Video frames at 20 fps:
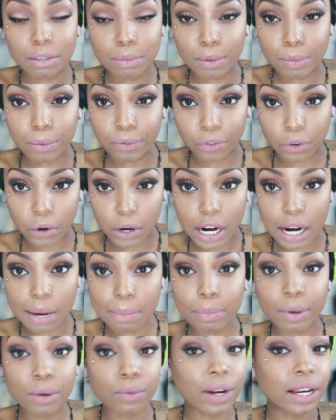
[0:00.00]
to me before,
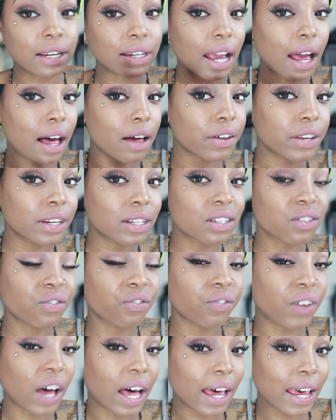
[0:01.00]
but right now it is
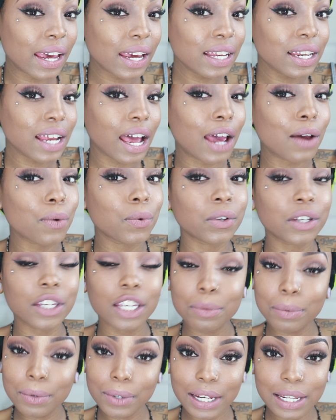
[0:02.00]
fine. I will
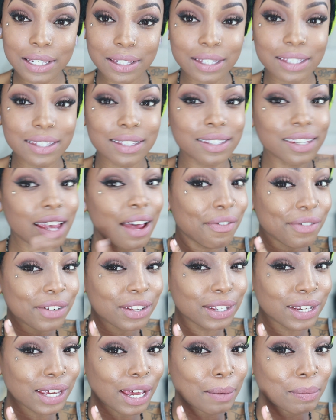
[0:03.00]
keep you guys
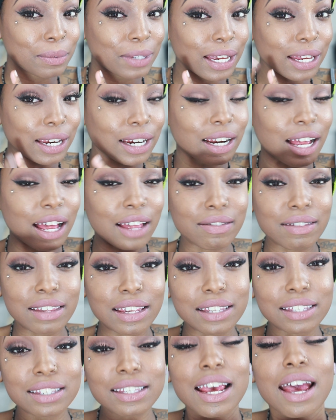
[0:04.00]
definitely updated on
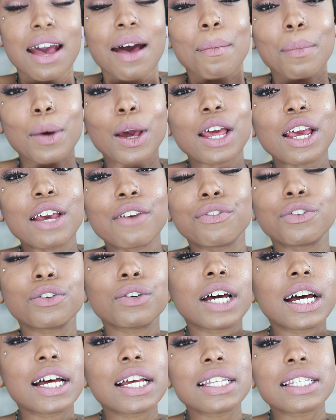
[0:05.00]
this, but if you
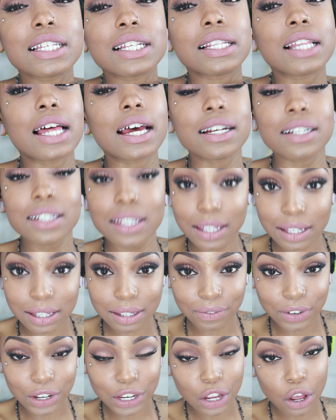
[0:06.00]
guys liked
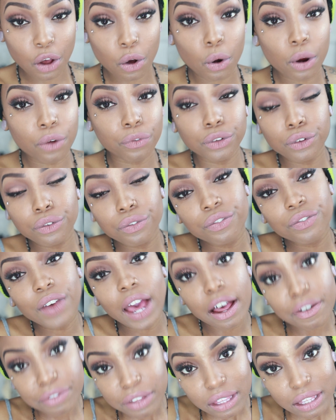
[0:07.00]
this video, or if you
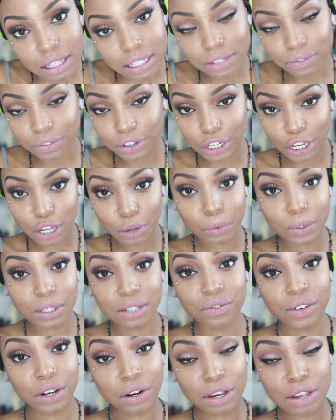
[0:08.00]
found that this video
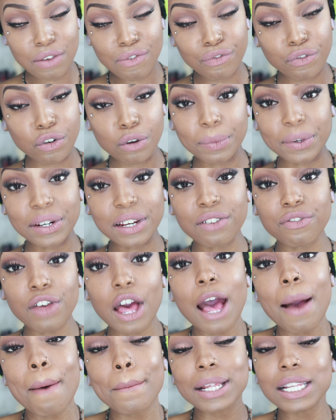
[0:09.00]
was very informative,
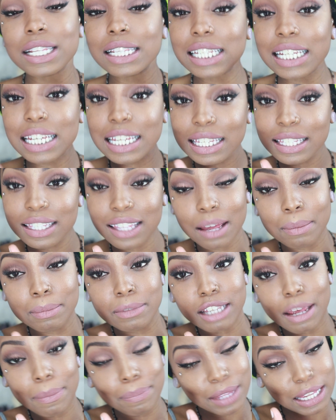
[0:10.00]
please
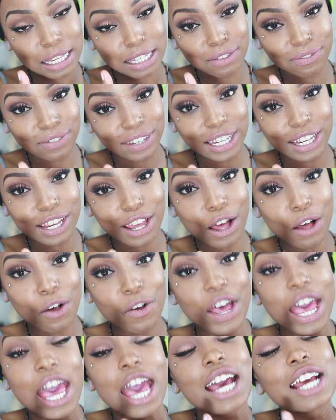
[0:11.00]
thumbs up this
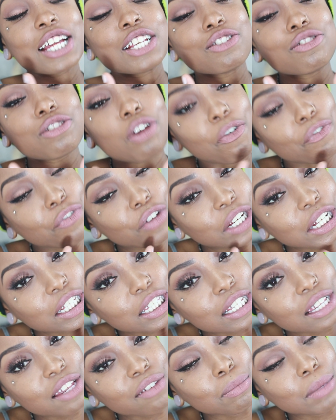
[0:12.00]
video, and don't forget
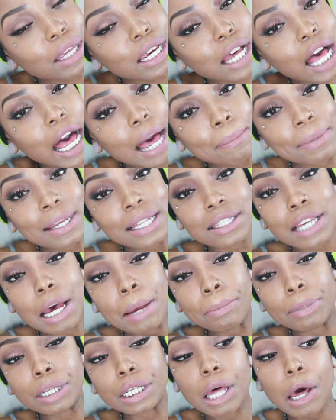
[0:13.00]
to leave me a comment
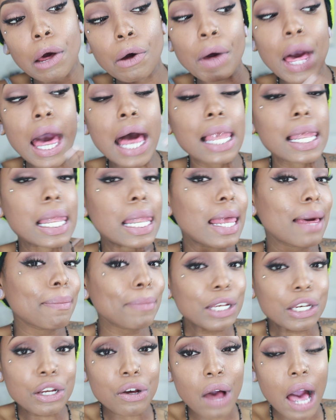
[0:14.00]
down below. Let
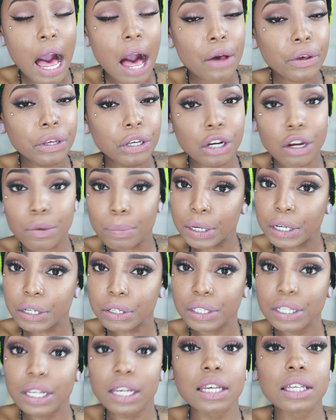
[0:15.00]
me know how your
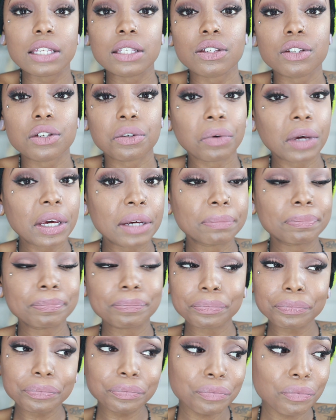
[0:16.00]
piercing is doing,
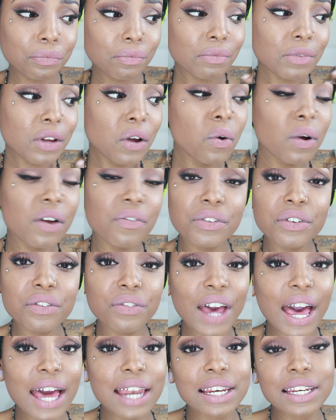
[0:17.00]
or if you've
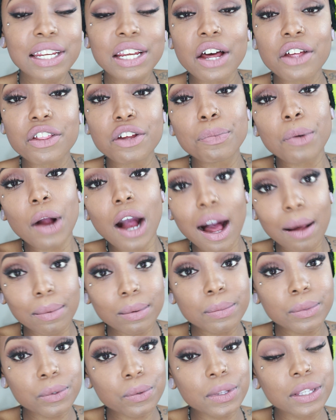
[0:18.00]
had any other
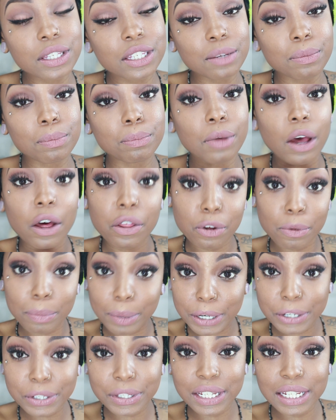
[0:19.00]
problems with some other
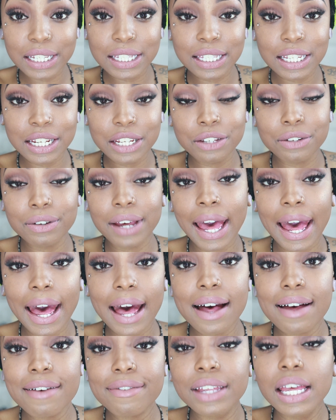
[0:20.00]
piercings that you
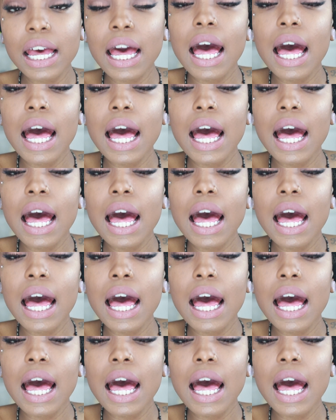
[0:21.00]
have.